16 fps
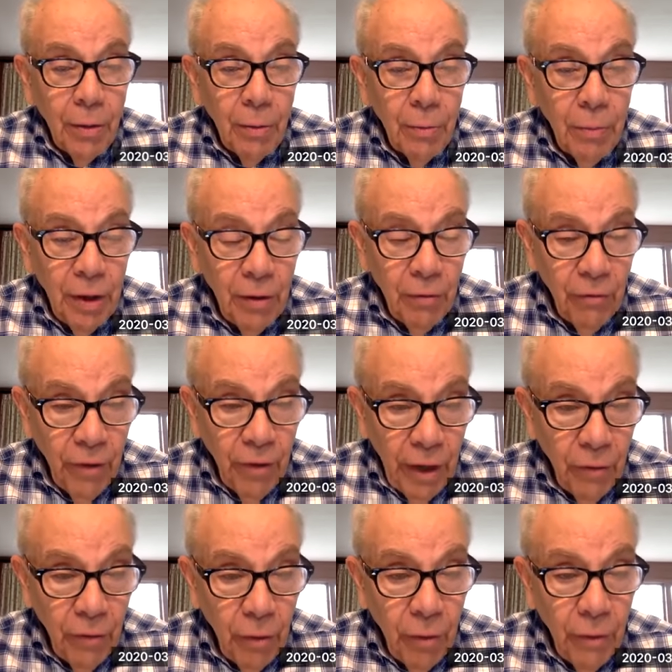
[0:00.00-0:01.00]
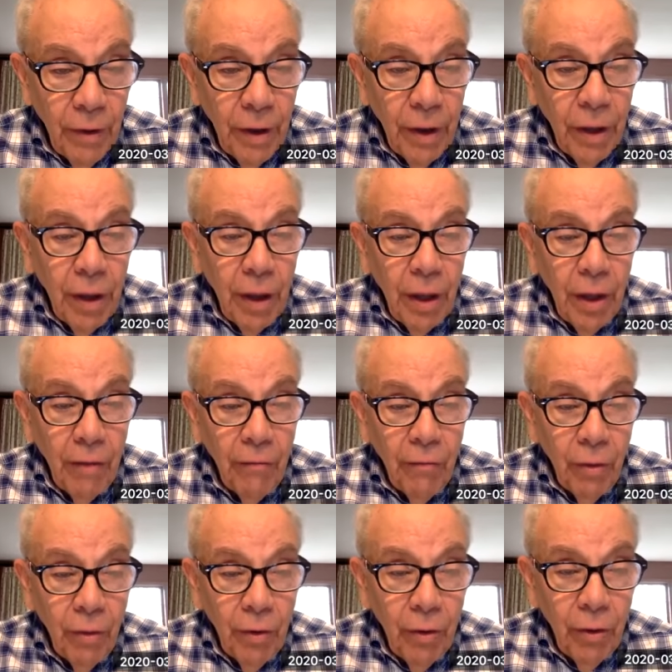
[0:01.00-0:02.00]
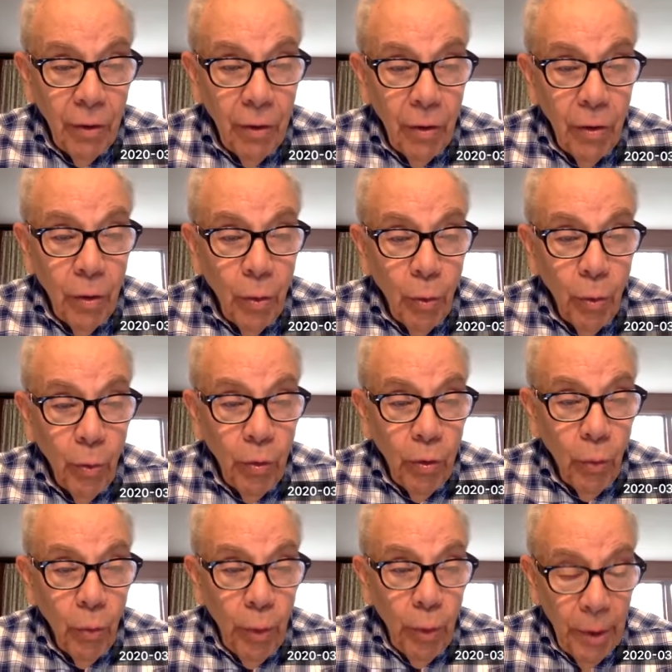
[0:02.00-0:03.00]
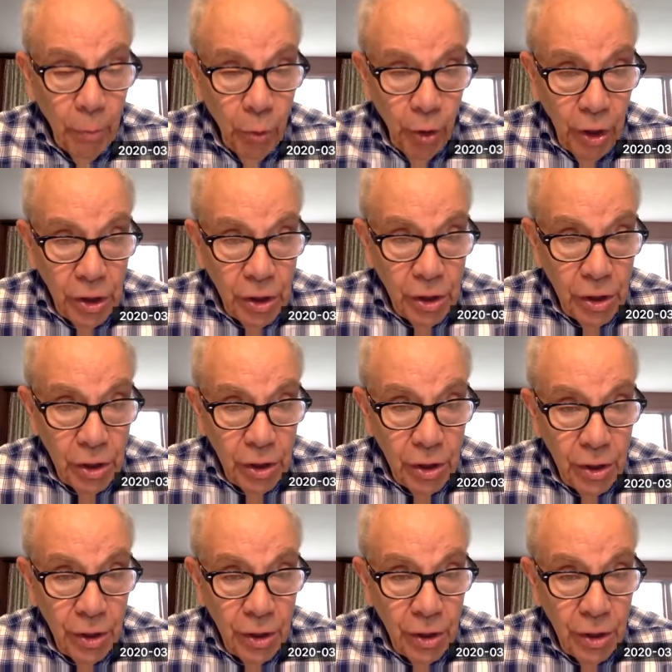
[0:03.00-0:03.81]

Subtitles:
be in favor of women priests?